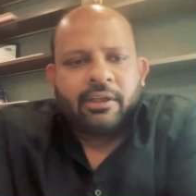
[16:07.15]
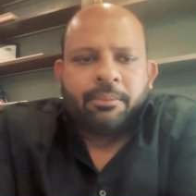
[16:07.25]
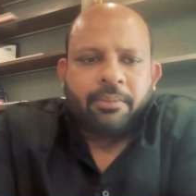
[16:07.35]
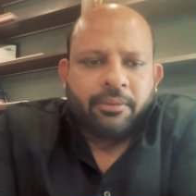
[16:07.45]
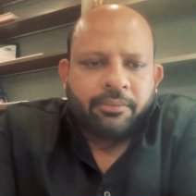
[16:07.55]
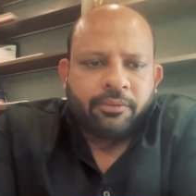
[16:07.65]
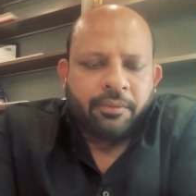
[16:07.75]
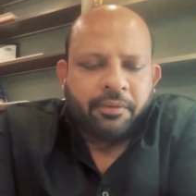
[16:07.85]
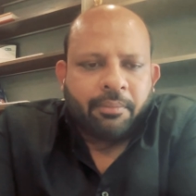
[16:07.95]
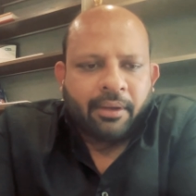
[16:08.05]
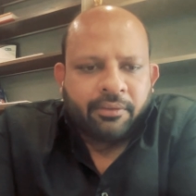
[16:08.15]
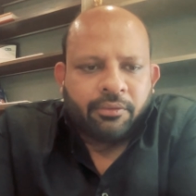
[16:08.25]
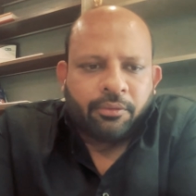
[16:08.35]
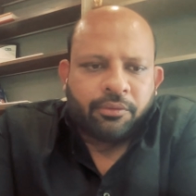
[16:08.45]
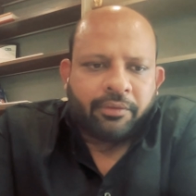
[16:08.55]
The per ticket price
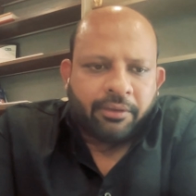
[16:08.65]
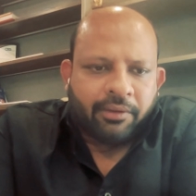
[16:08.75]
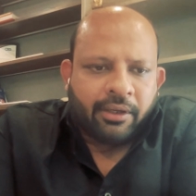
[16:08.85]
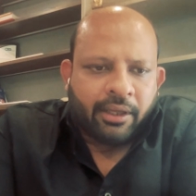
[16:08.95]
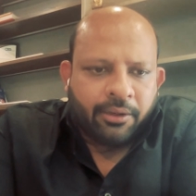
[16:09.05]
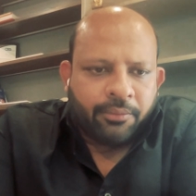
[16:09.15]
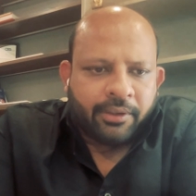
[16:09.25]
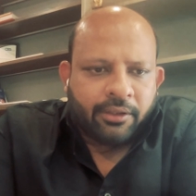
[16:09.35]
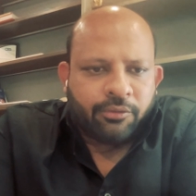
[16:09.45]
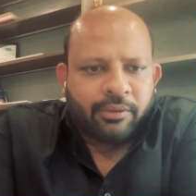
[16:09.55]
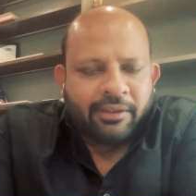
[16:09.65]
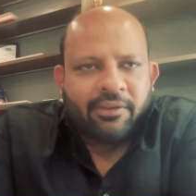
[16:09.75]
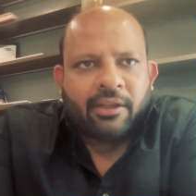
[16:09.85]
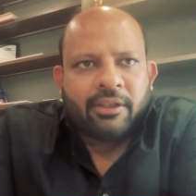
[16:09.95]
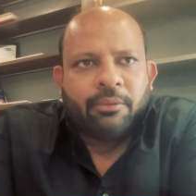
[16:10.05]
is also very, very high over there. So
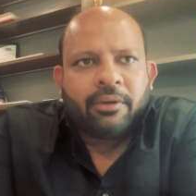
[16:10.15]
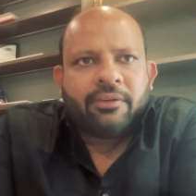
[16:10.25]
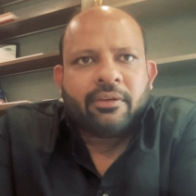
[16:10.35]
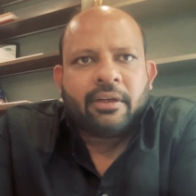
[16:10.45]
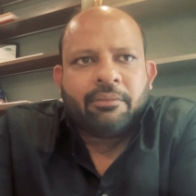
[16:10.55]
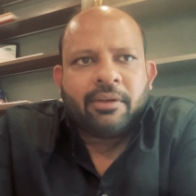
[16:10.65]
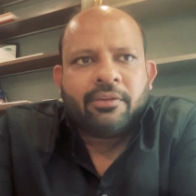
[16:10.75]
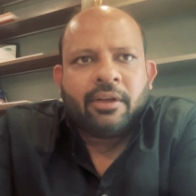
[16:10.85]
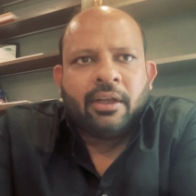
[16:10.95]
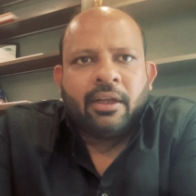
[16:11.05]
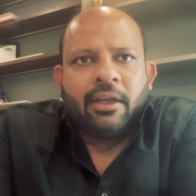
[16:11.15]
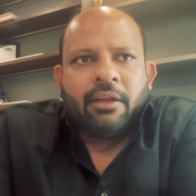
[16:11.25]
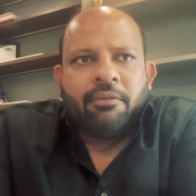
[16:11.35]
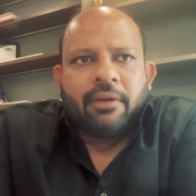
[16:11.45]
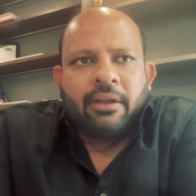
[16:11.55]
these are the location in which
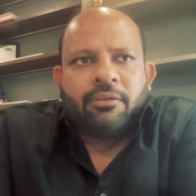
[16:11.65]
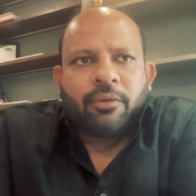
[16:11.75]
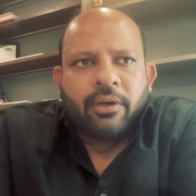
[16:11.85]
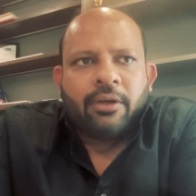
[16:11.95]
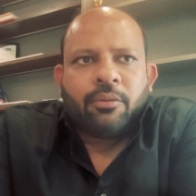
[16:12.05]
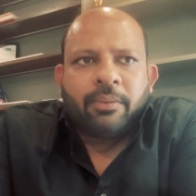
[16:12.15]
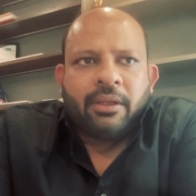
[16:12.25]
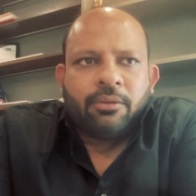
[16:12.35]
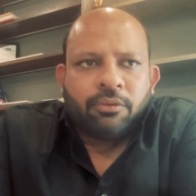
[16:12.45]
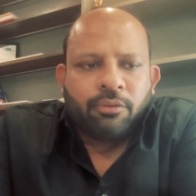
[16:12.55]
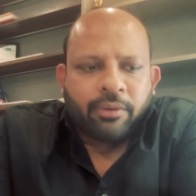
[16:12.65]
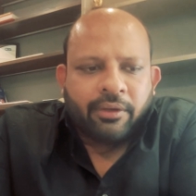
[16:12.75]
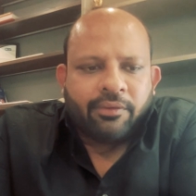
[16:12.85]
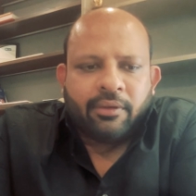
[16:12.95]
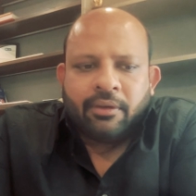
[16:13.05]
if one is wanting to be in those
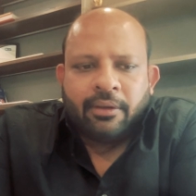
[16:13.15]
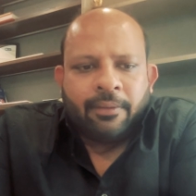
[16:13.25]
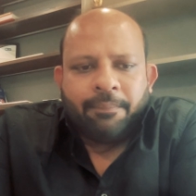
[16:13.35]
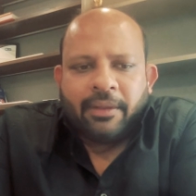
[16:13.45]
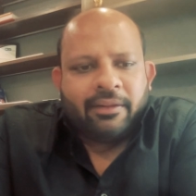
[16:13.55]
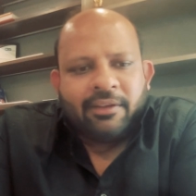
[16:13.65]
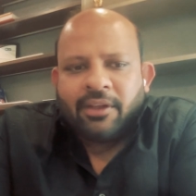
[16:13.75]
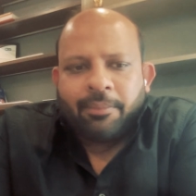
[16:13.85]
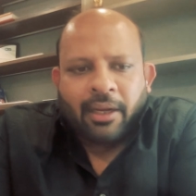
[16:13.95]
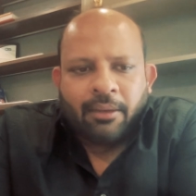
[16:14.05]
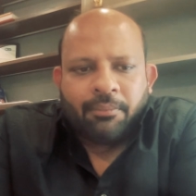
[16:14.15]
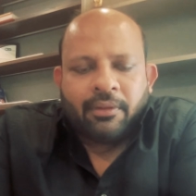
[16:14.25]
locations, then these are prime.